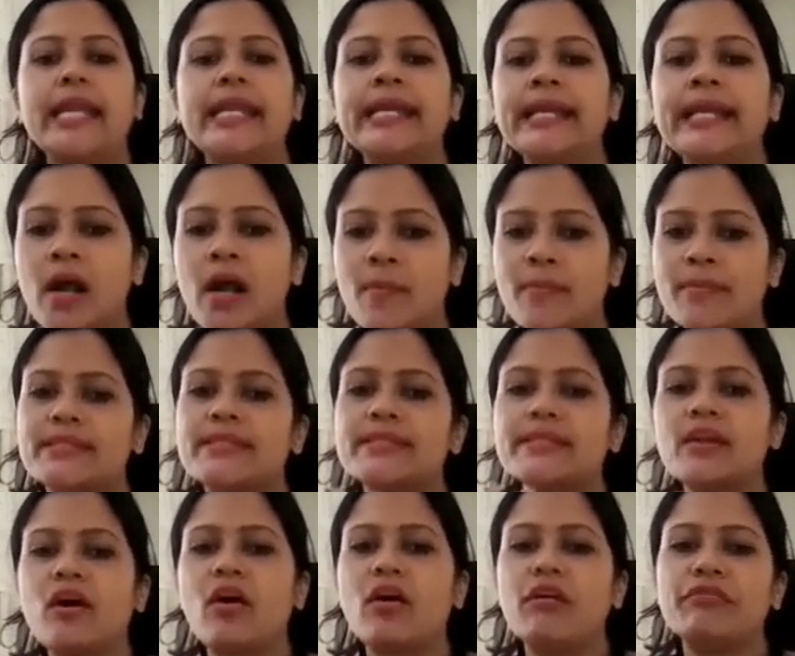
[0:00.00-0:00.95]
and he
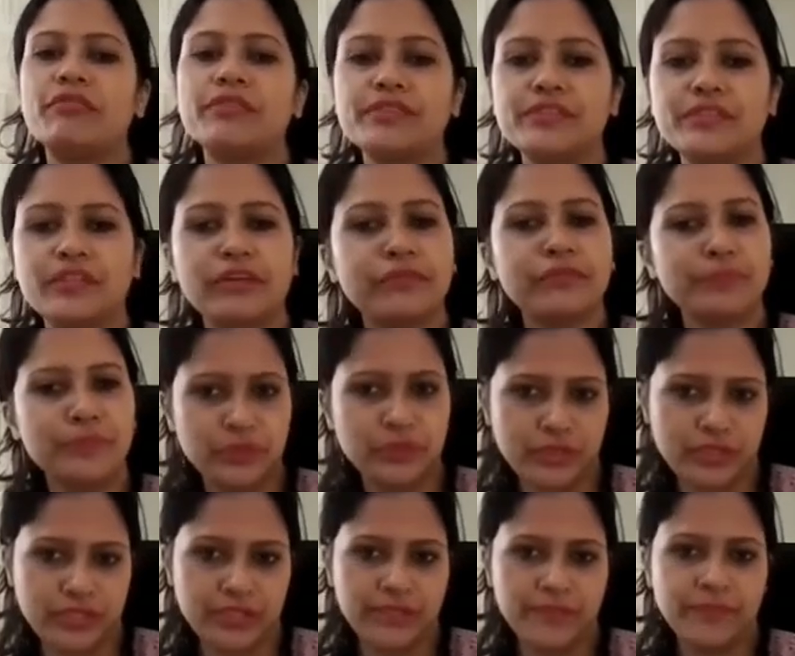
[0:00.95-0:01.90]
commits the offense of
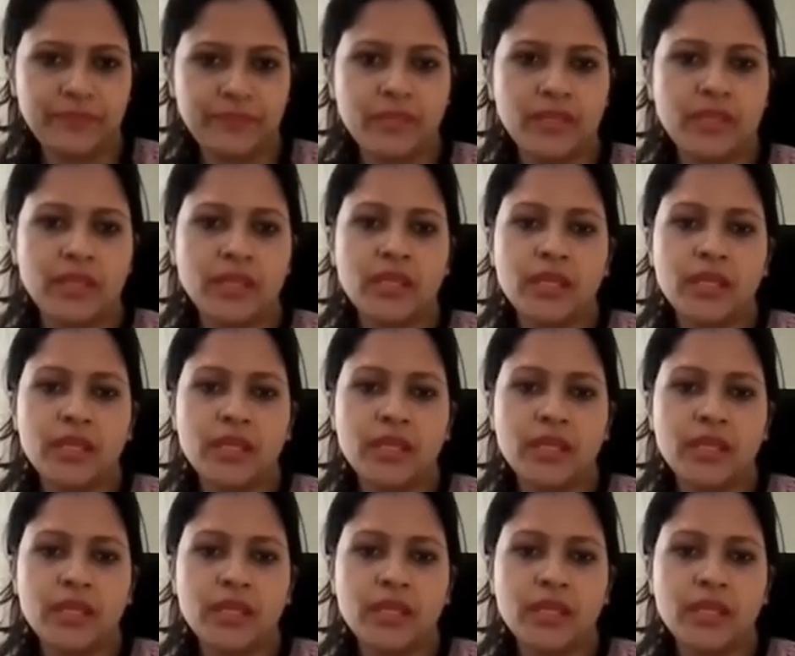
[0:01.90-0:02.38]
mutiny.